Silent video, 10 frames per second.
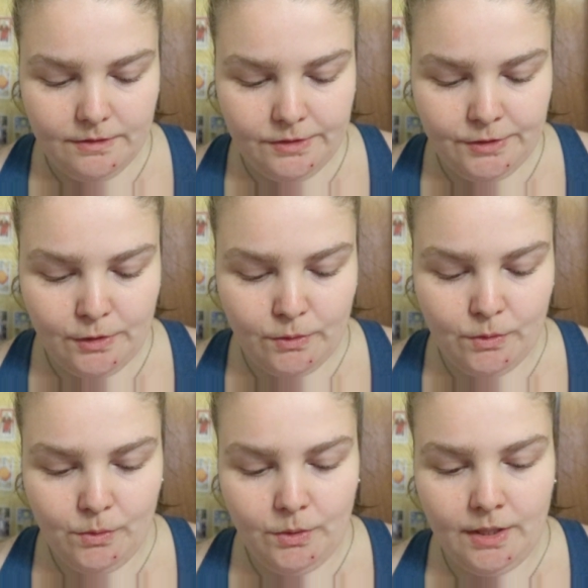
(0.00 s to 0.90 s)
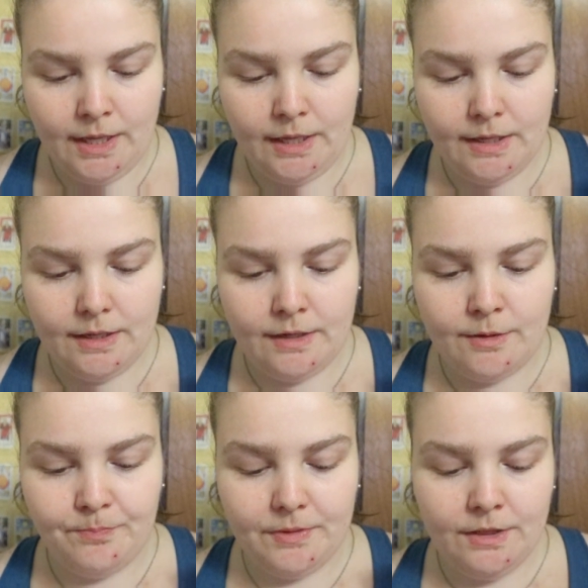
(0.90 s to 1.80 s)
So like
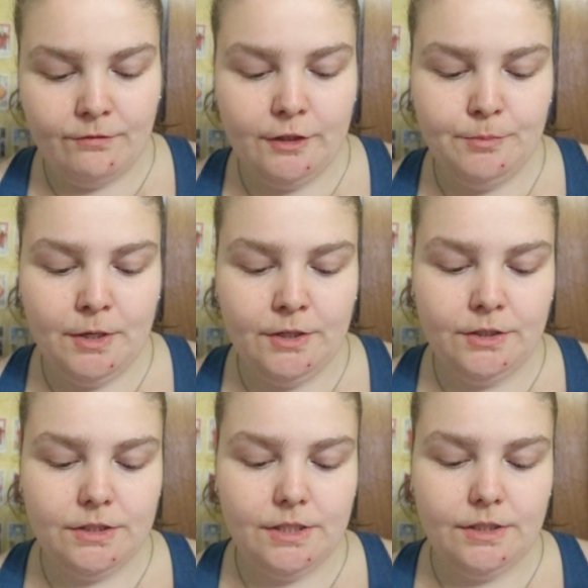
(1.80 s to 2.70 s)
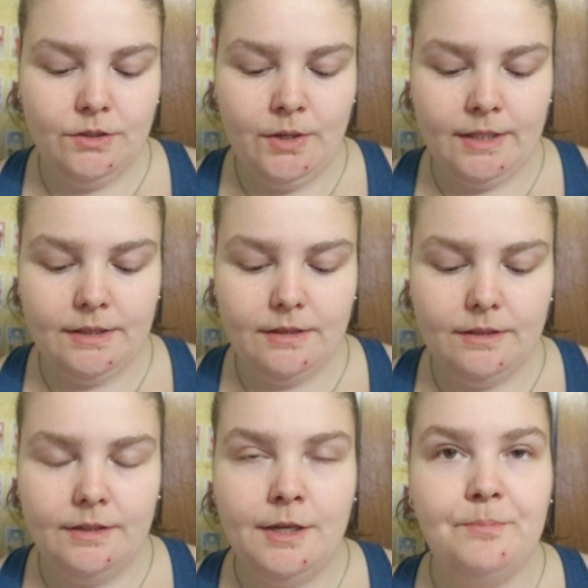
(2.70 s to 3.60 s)
in the first part, you get
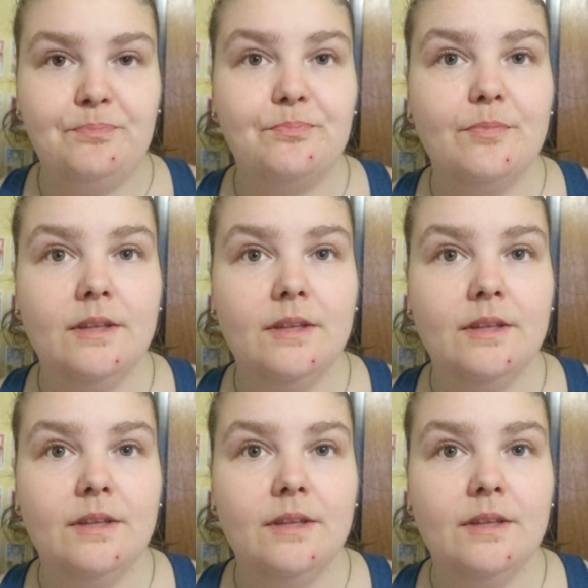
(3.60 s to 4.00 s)
again